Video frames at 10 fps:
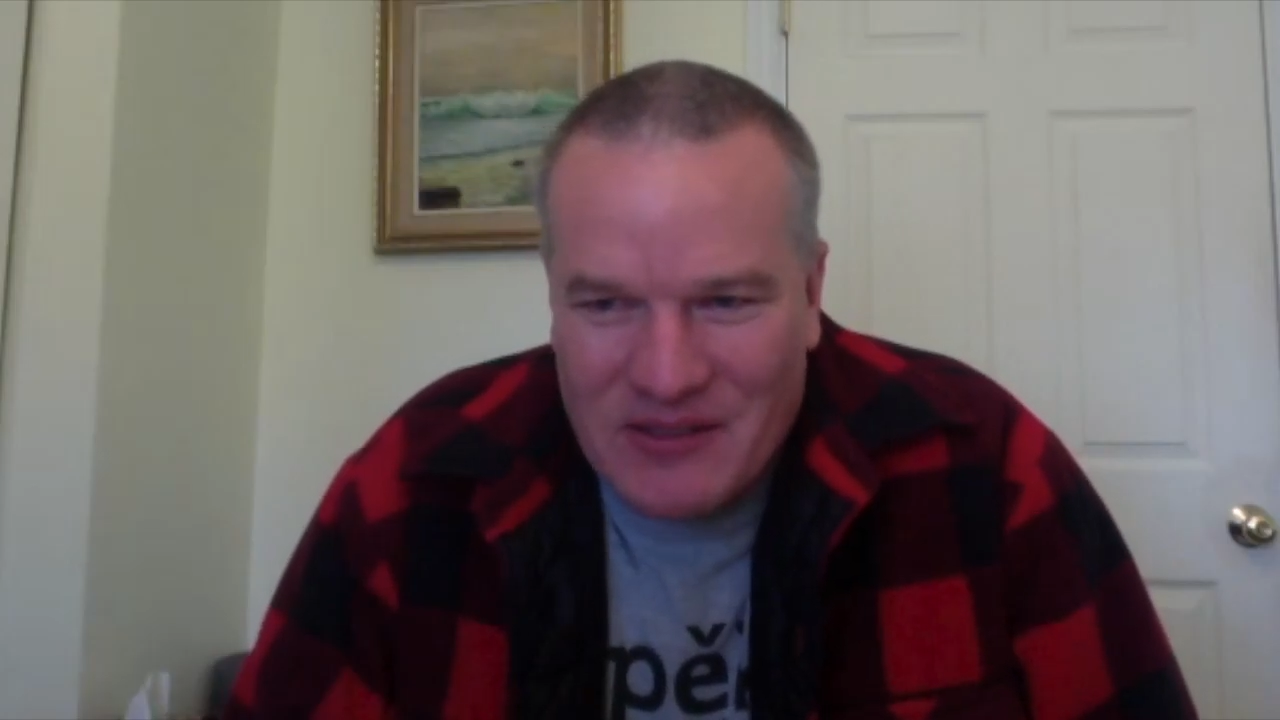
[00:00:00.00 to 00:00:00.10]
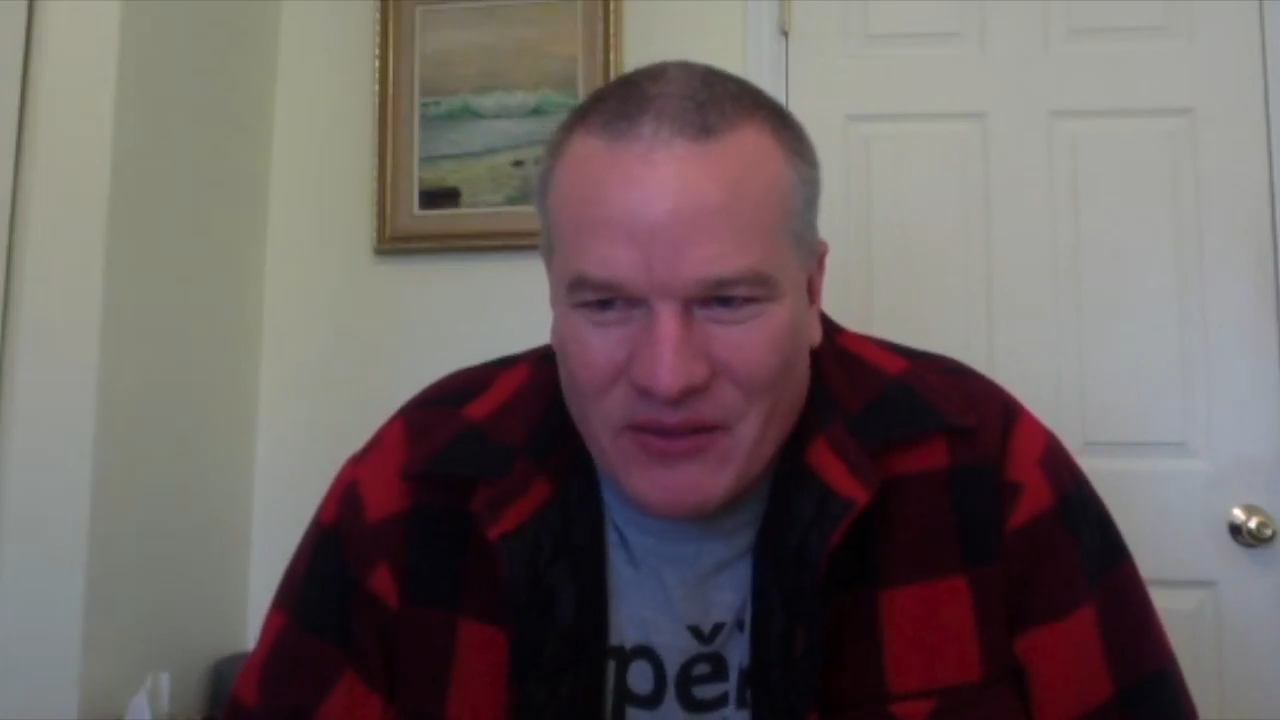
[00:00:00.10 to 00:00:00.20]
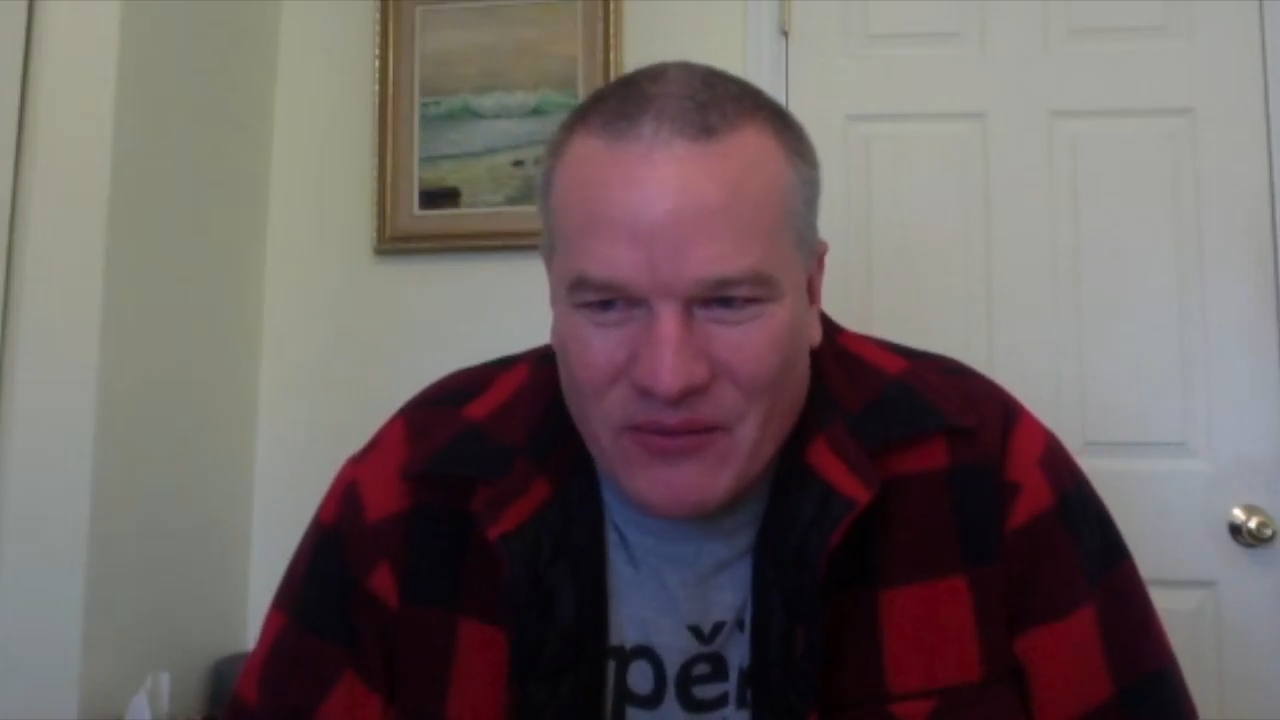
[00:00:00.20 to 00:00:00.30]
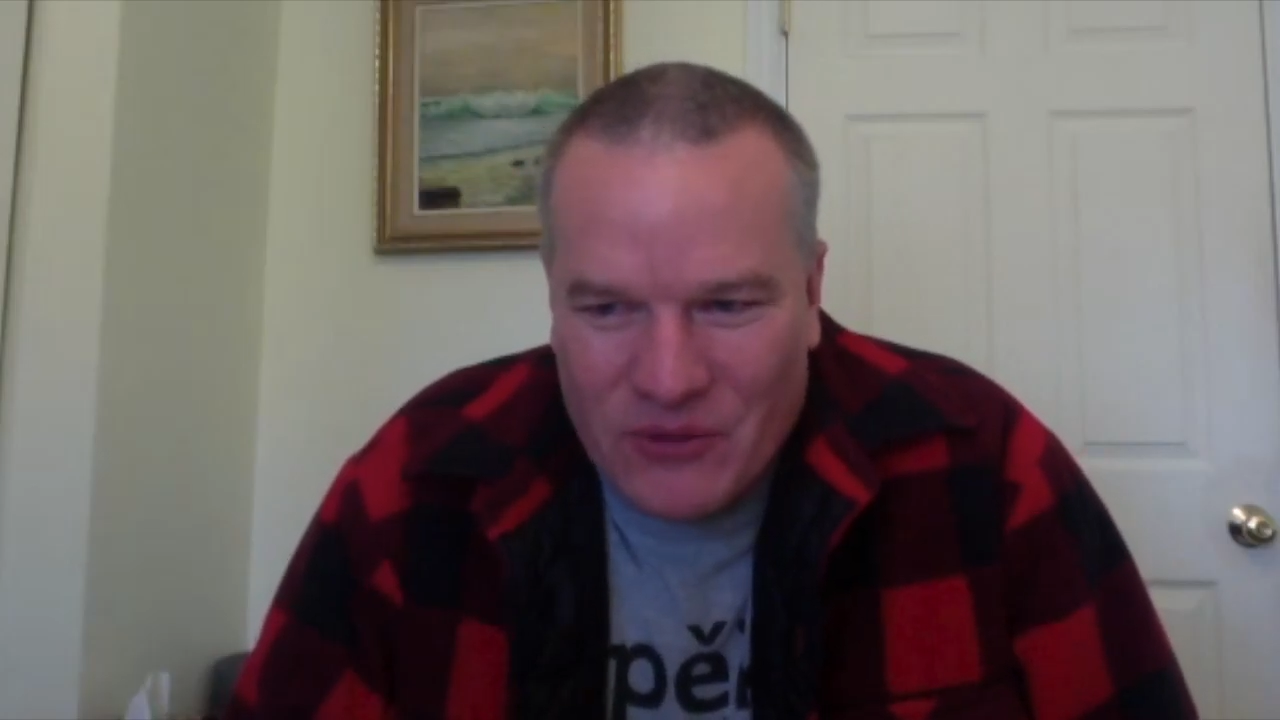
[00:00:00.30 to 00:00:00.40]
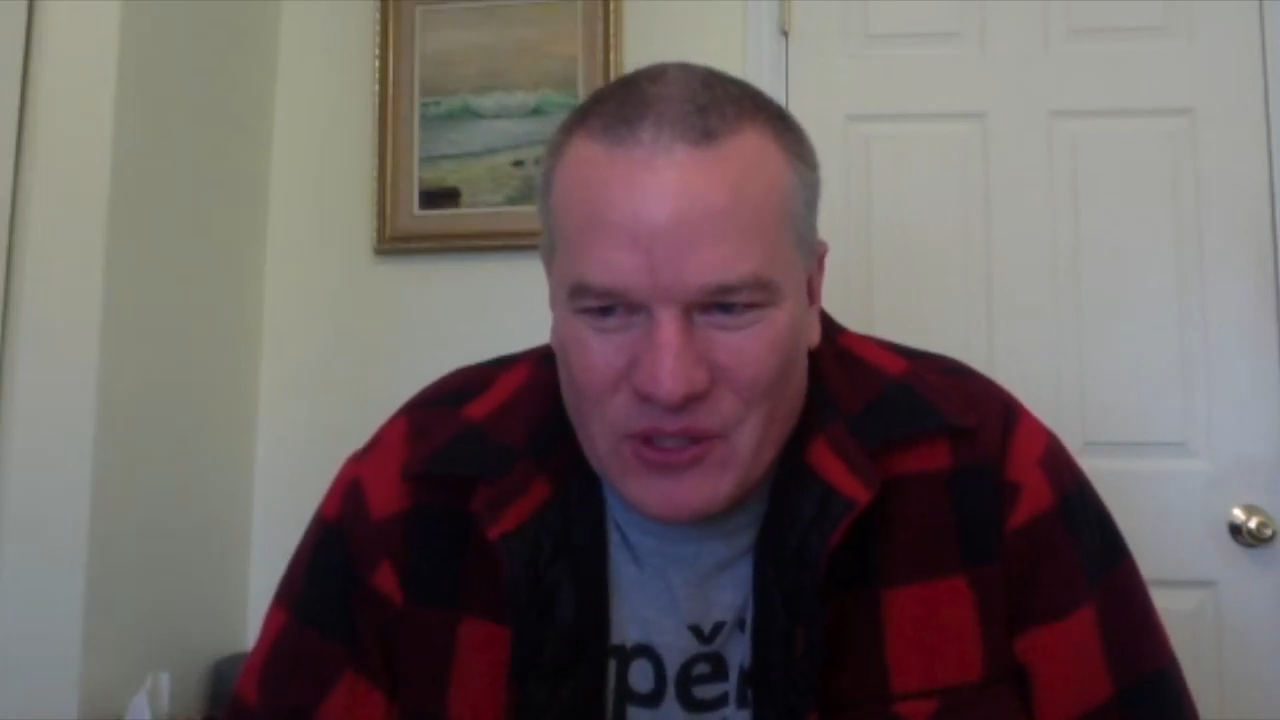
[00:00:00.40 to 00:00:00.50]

so for